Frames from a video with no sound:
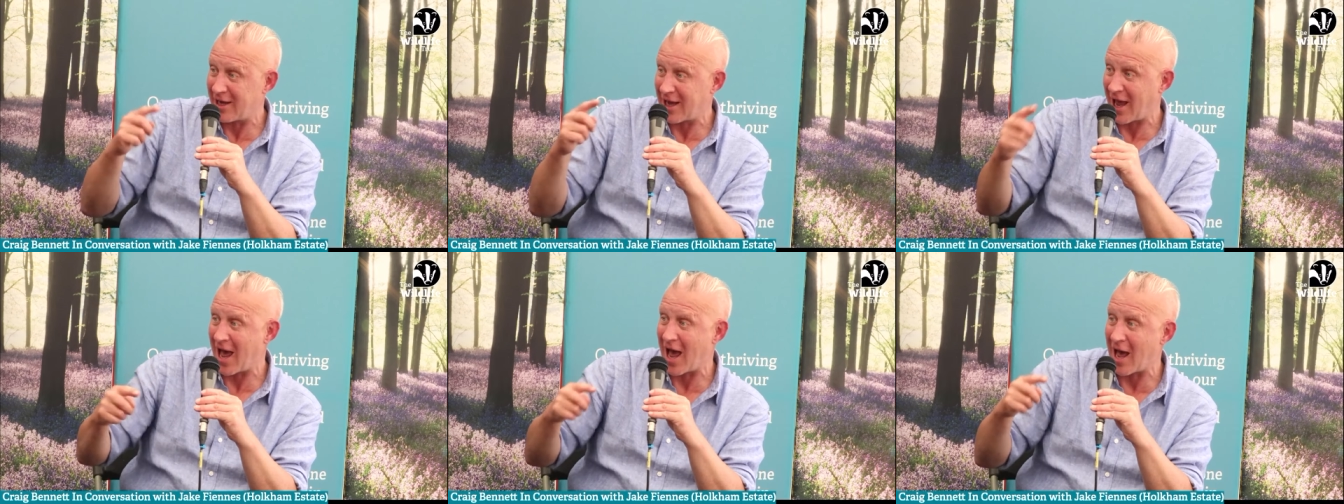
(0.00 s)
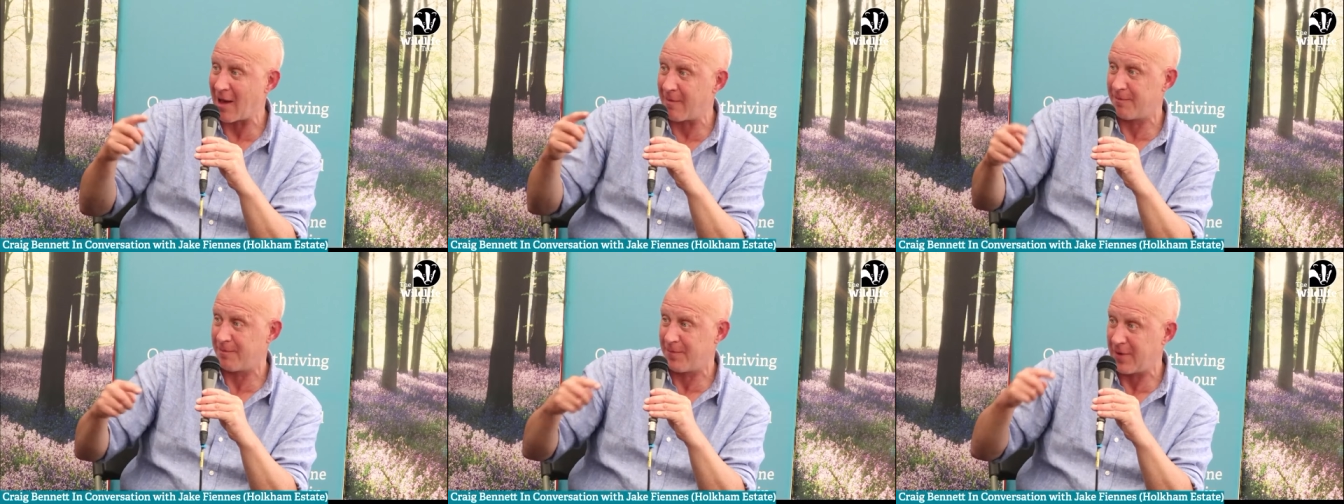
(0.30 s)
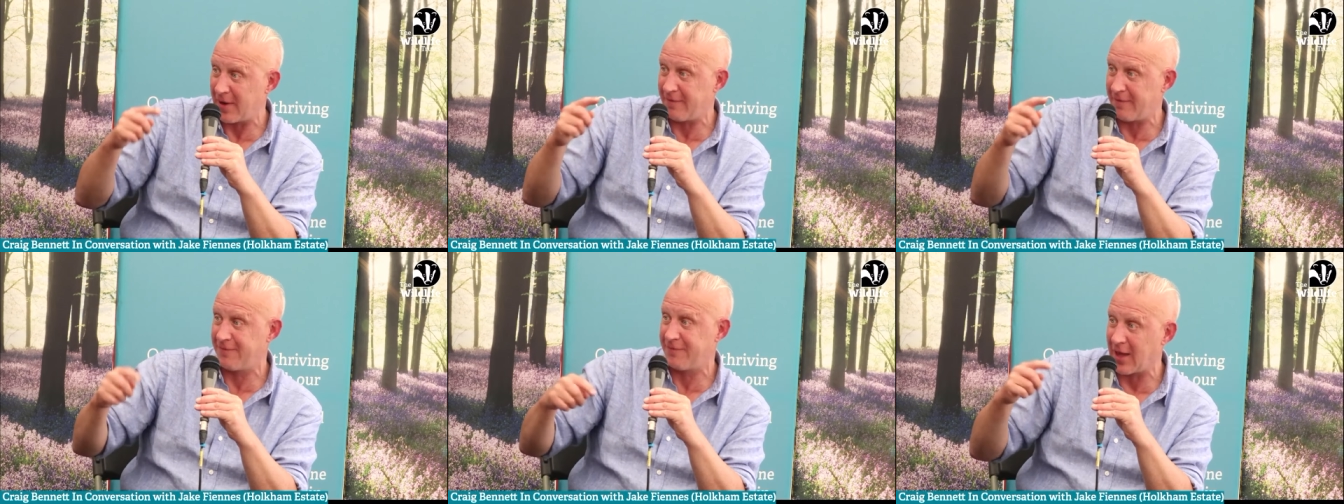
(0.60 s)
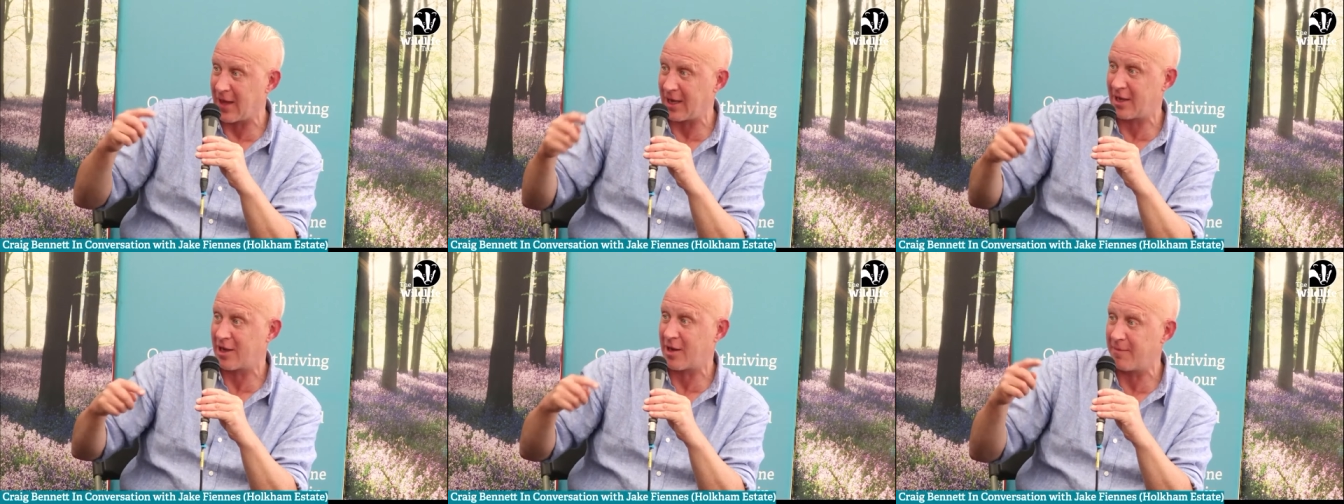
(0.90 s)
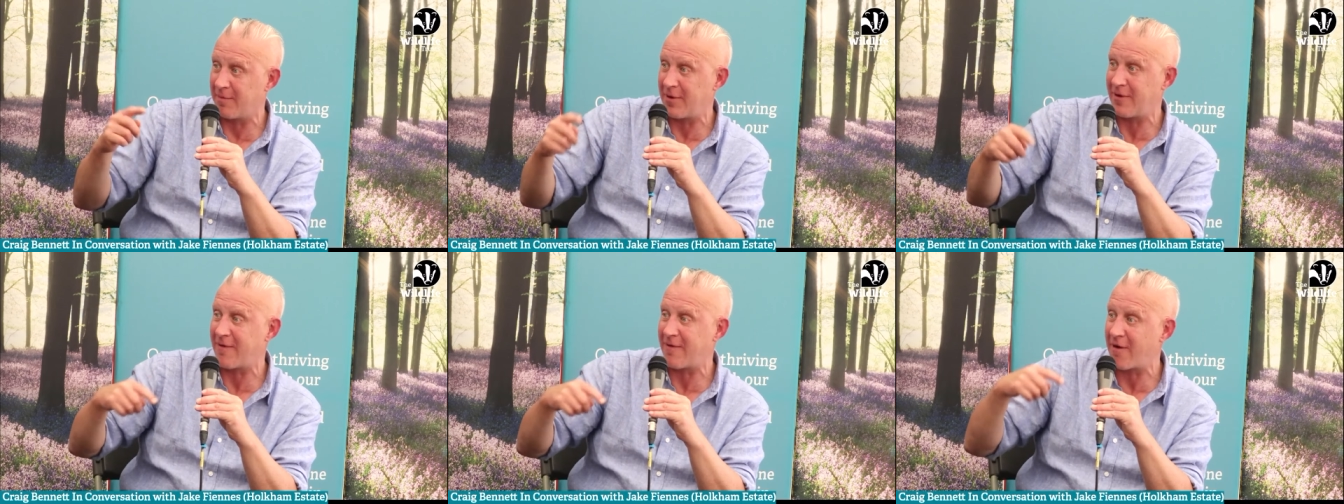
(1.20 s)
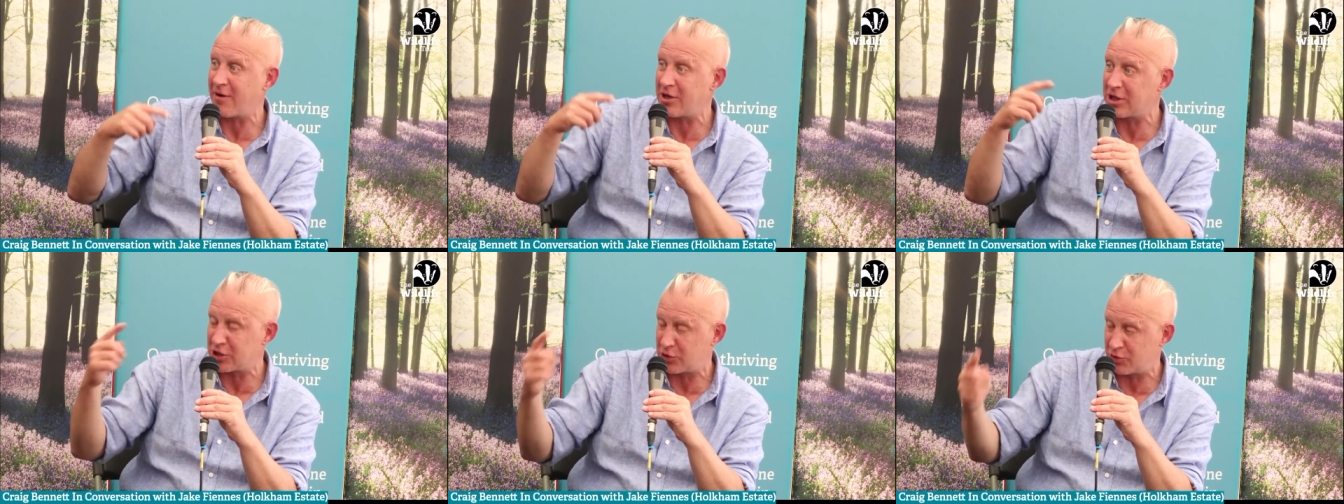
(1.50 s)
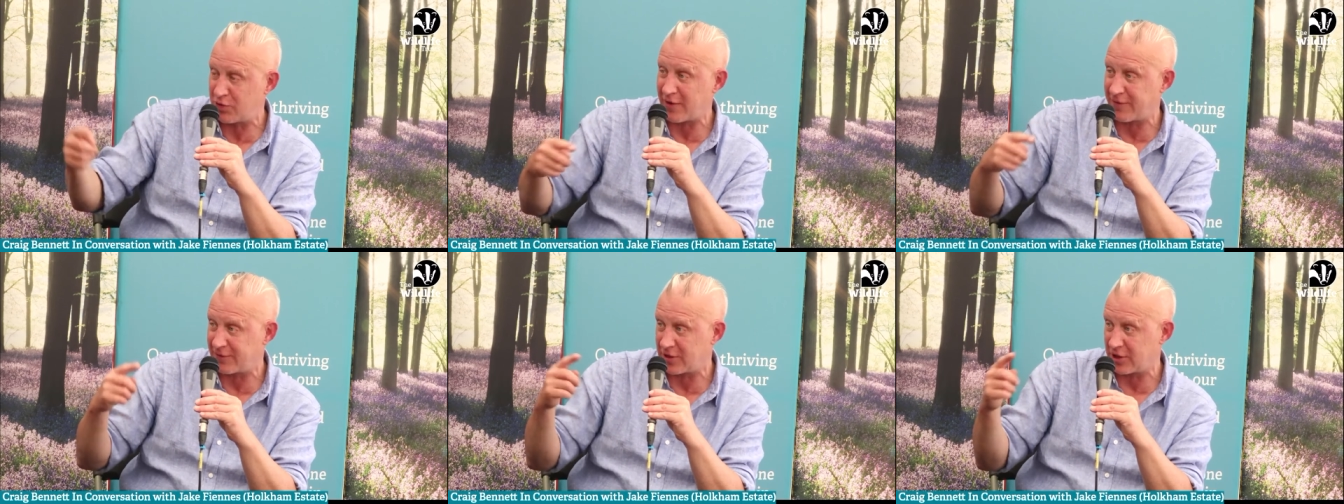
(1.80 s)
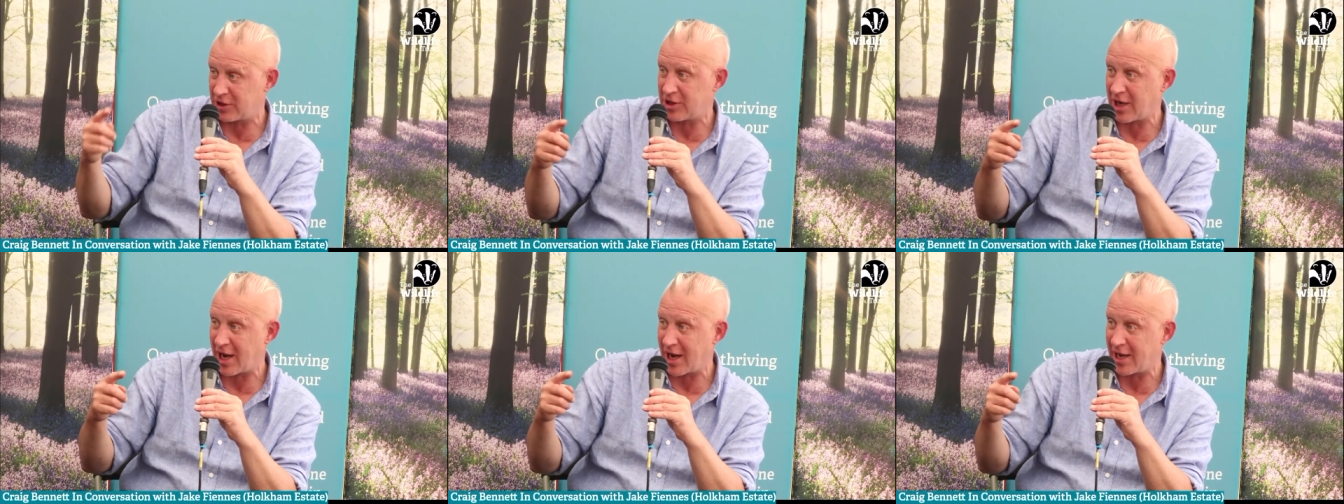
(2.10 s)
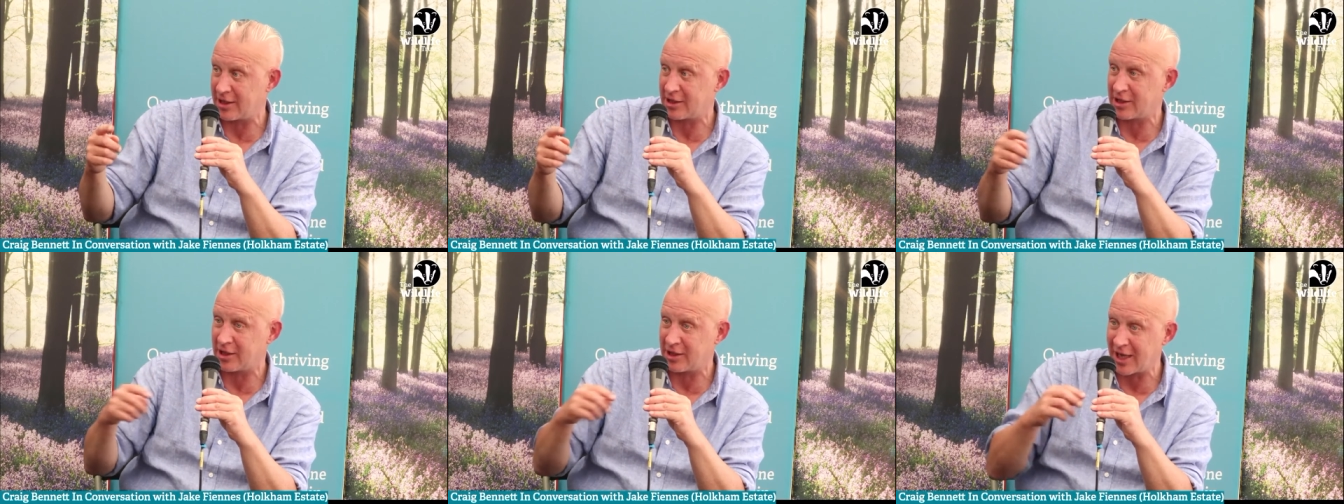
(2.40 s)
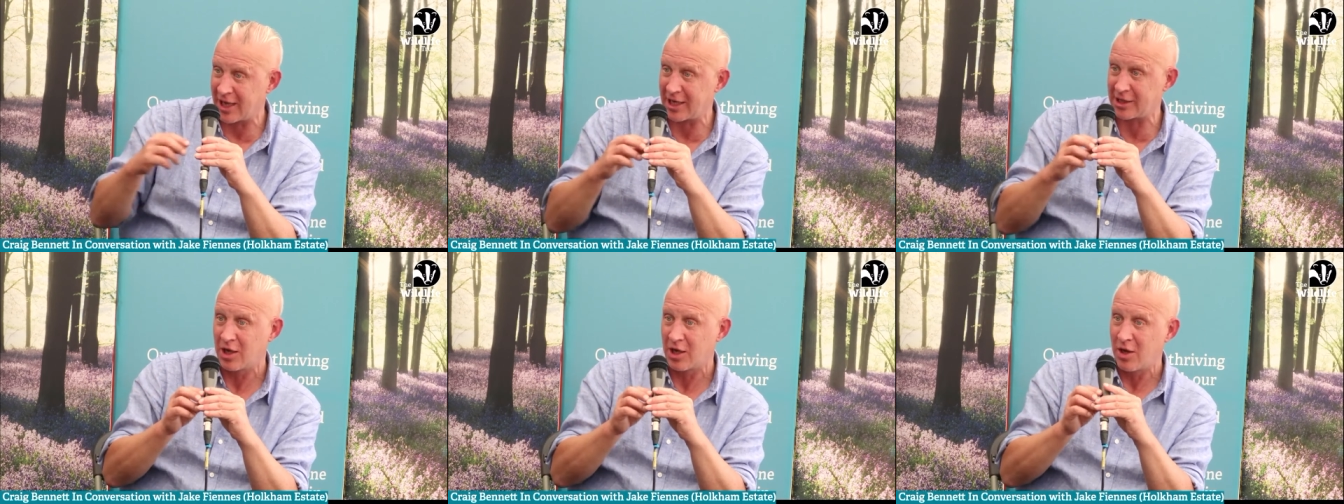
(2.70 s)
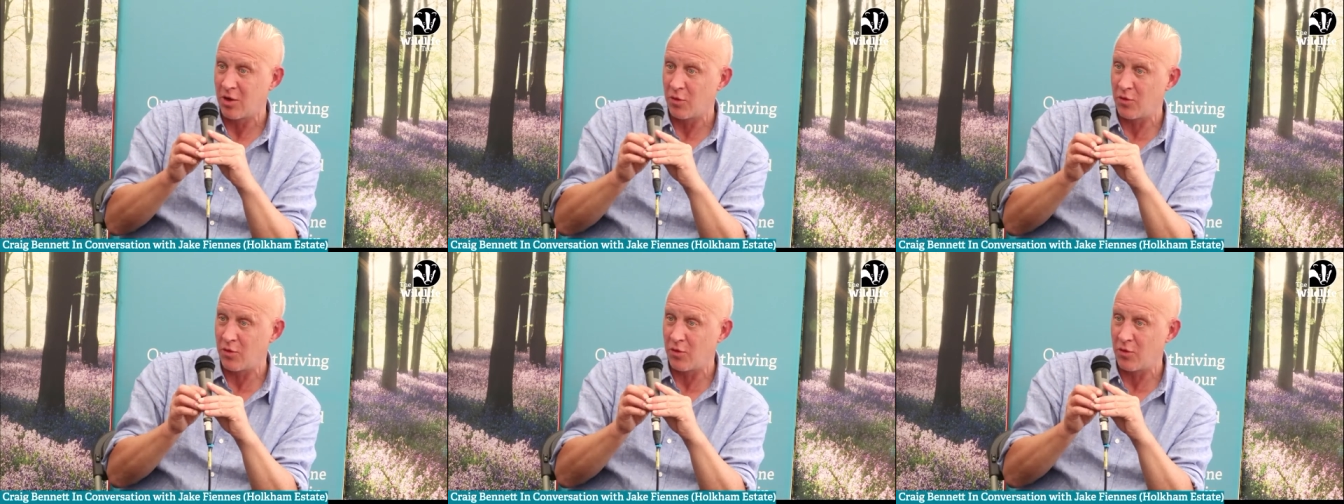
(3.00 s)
can be very swift to change, and that's,